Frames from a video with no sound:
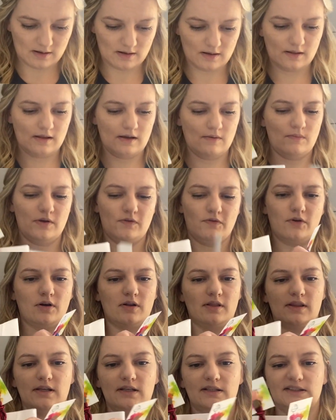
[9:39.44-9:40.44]
Then we've
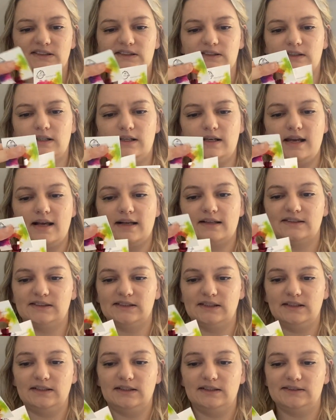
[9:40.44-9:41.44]
got this
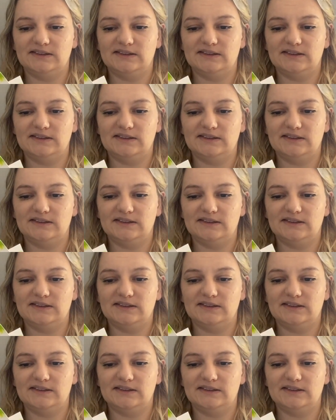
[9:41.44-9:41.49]
Nexus.